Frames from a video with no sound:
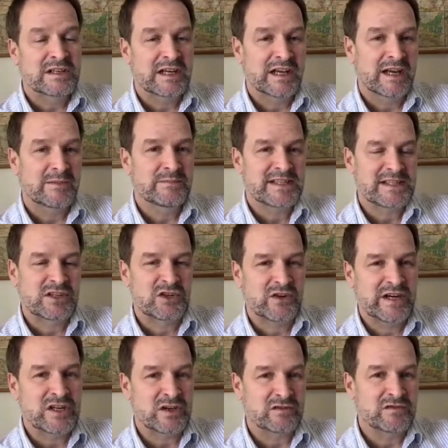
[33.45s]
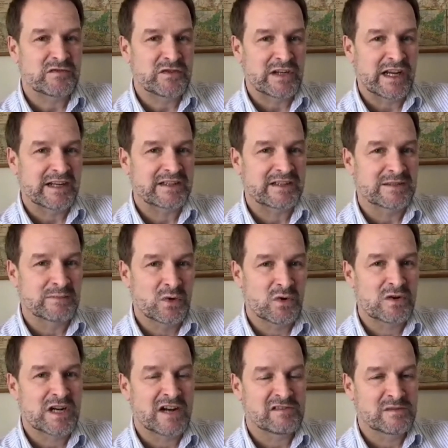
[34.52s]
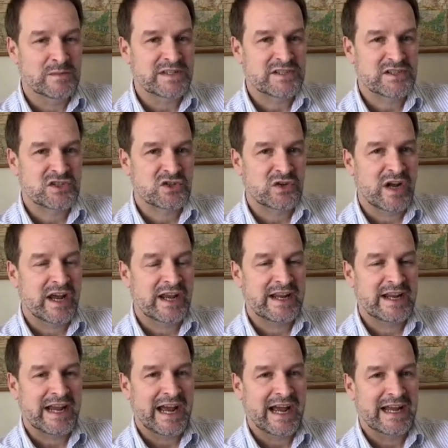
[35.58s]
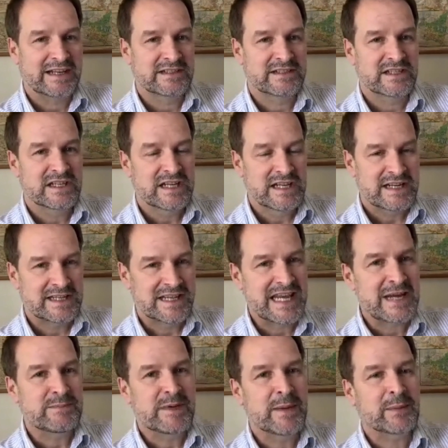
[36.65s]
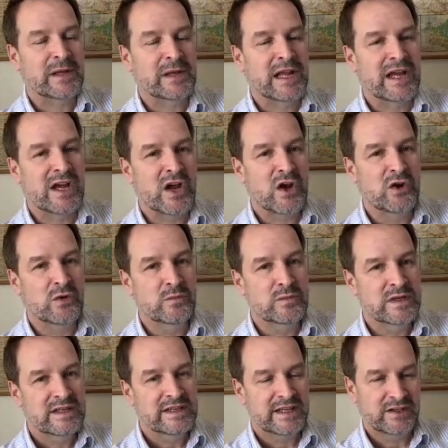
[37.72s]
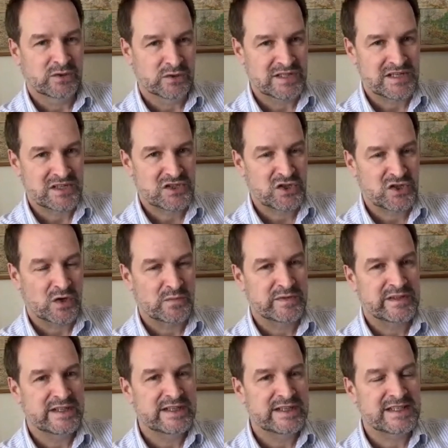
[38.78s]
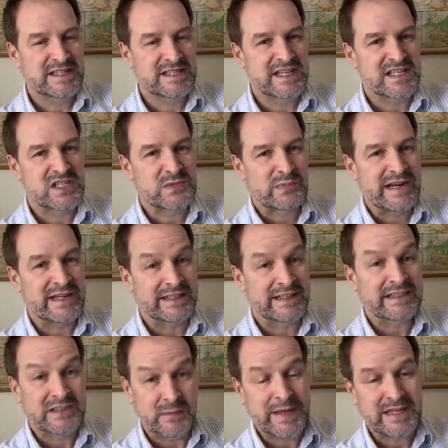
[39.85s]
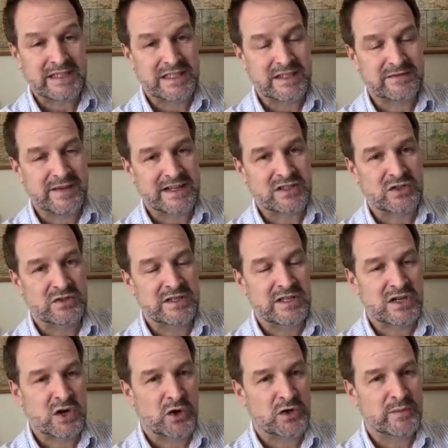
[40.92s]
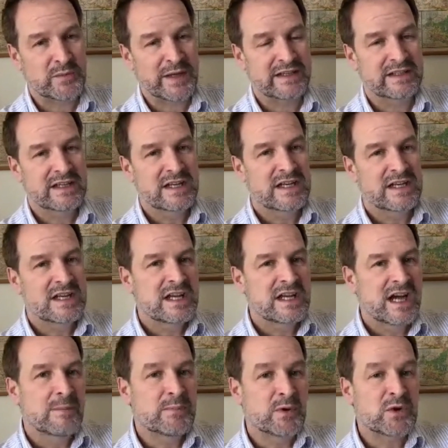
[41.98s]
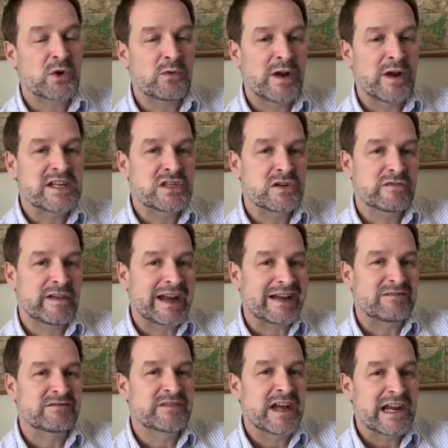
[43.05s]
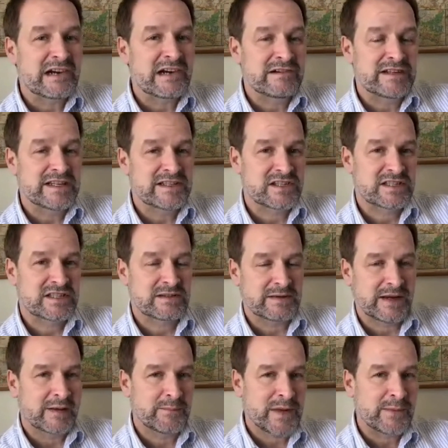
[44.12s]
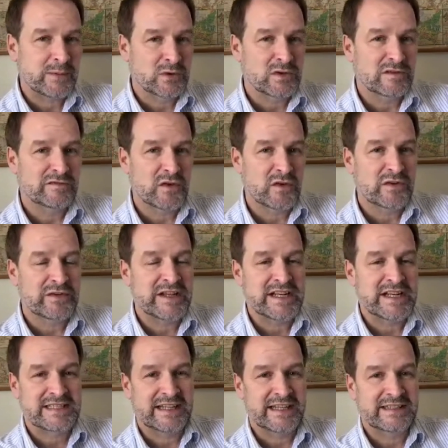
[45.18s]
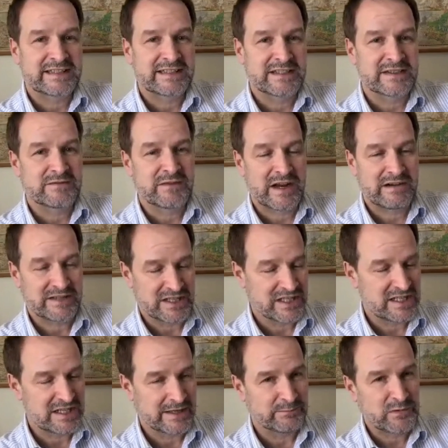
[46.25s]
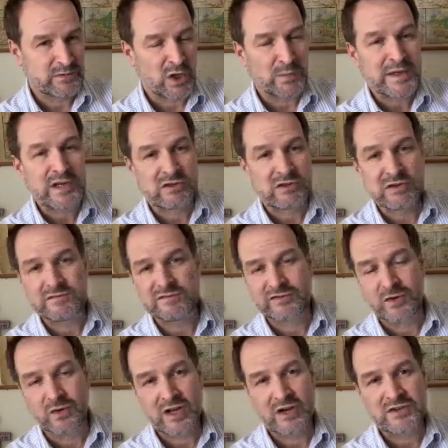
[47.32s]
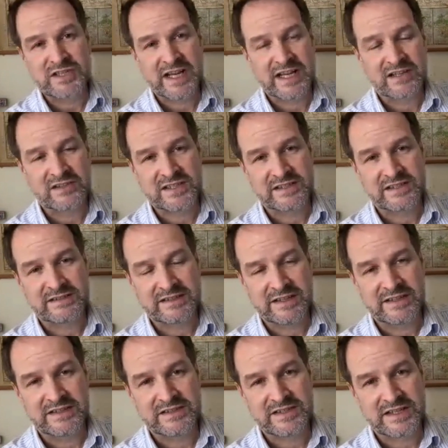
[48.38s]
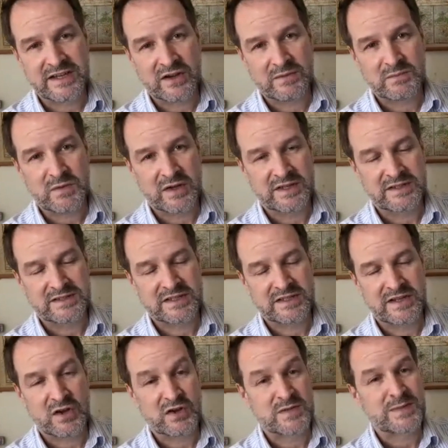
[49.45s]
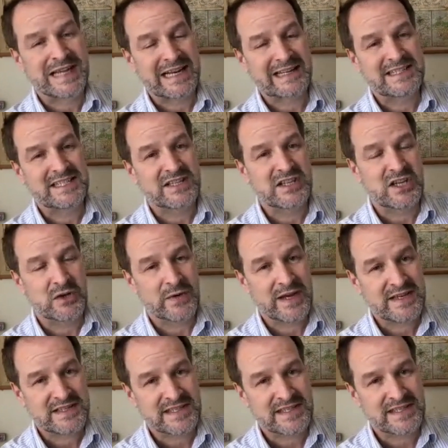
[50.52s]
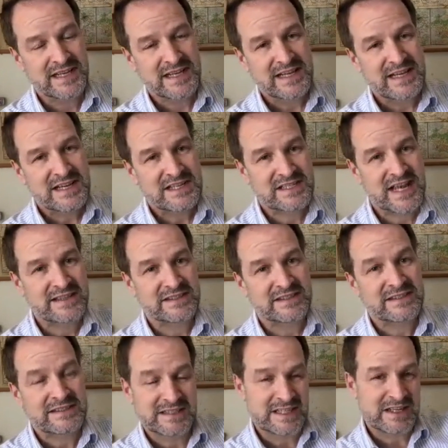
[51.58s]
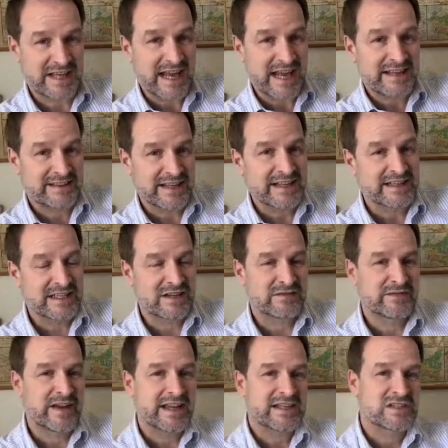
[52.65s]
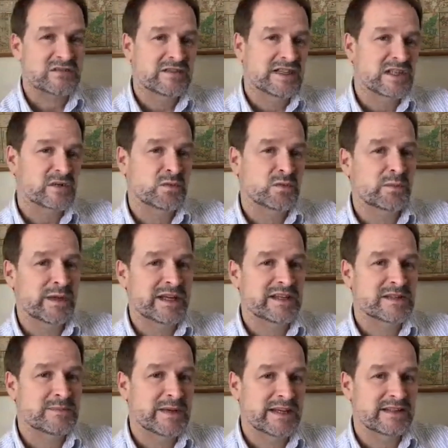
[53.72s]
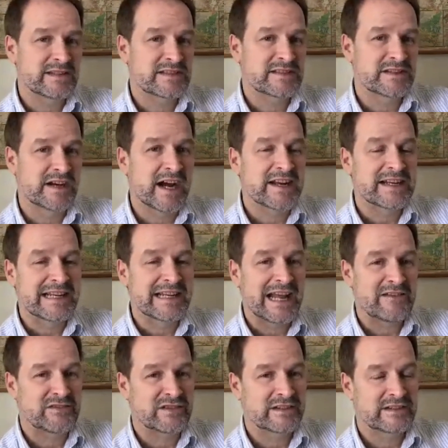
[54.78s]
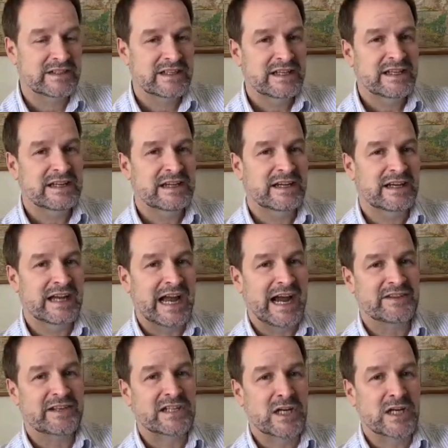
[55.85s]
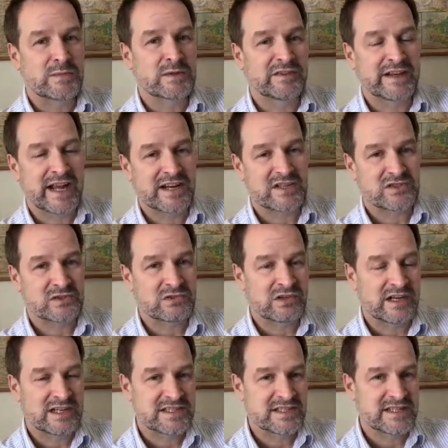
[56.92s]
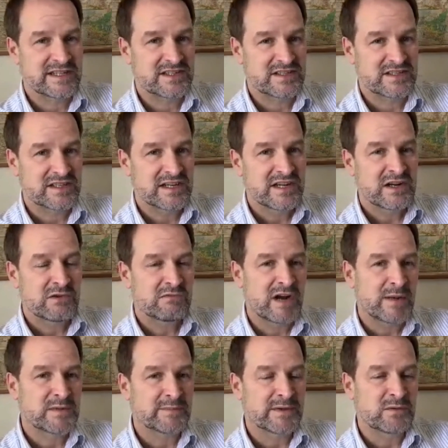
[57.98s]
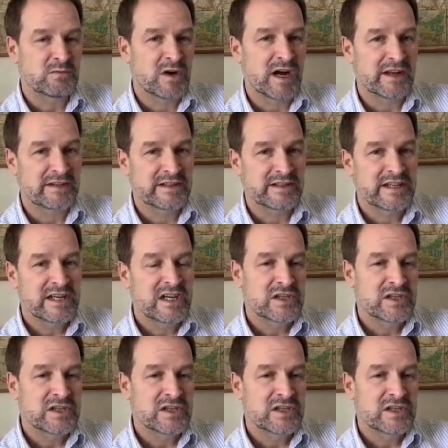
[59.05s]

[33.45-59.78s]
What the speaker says: There's a trade-off, if you like. The more governments try and keep people at home in order to stop the disease spreading, the bigger the effect on the economy. But already you've had various people who are following this, like the lobby group for hotels and hospitality in the US, saying that they think the effect of this will be as big as 9/11 and the global financial crisis wrapped up in one.